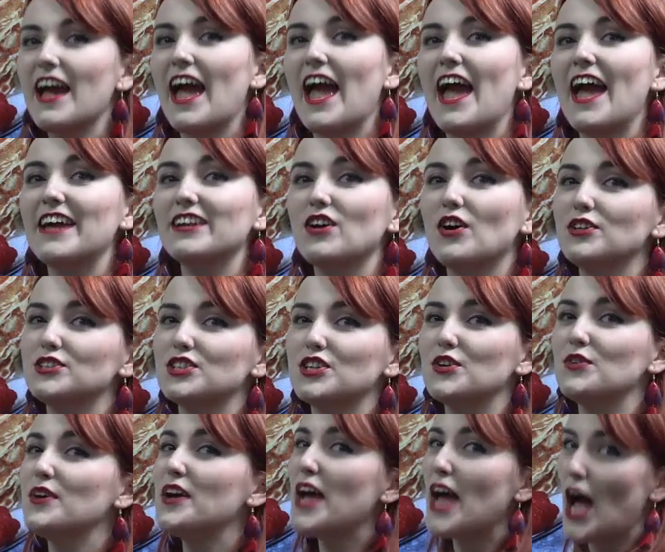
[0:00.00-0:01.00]
and
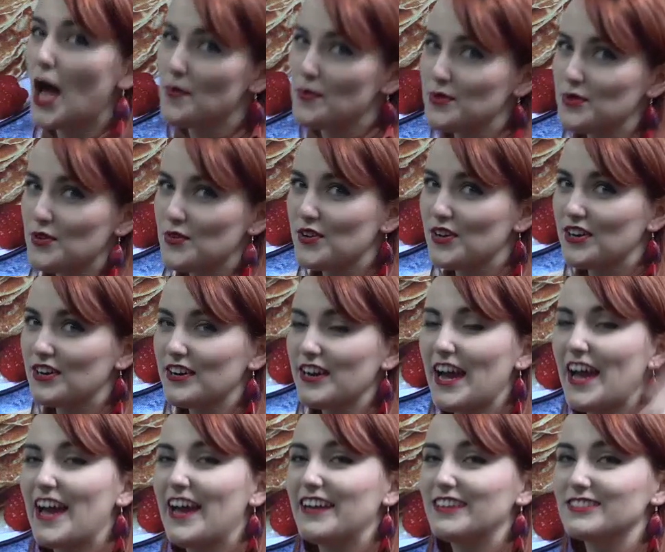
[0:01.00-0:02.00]
also Happy New Year,
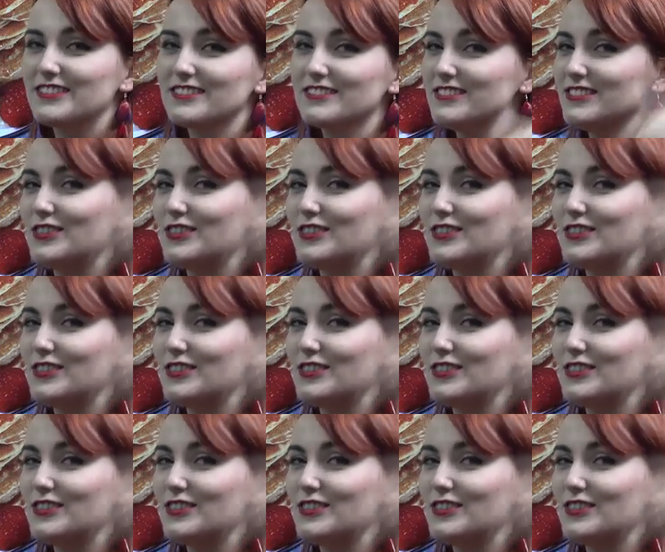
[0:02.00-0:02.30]
and